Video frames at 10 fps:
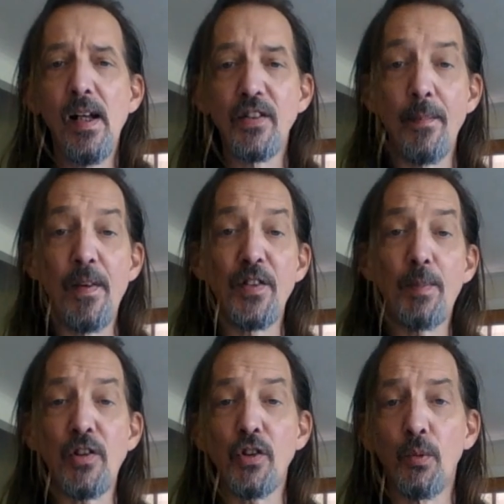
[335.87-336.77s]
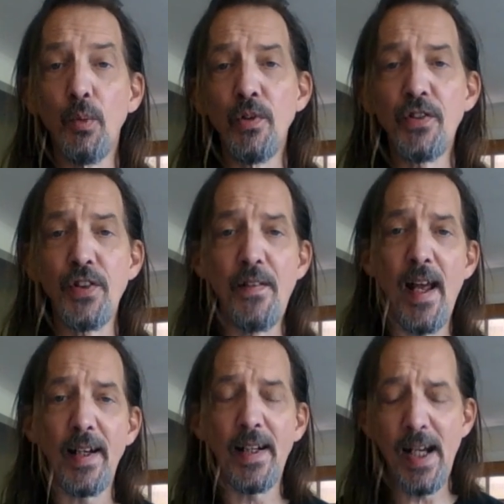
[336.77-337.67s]
Some of the special rules in
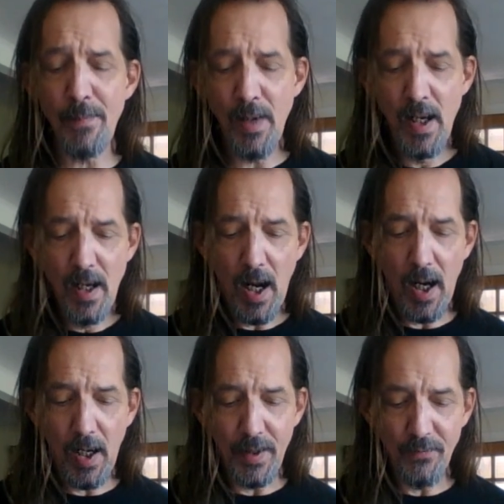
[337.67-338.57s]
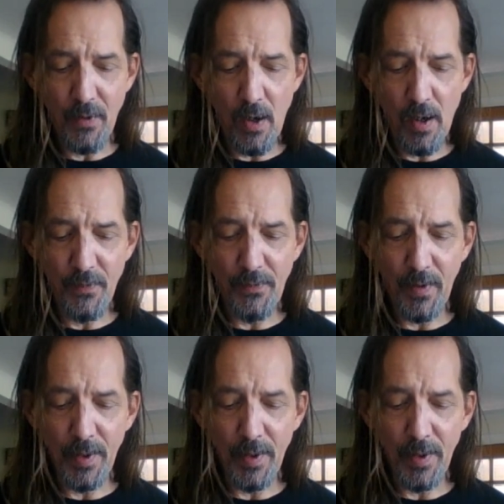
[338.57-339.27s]
that game involve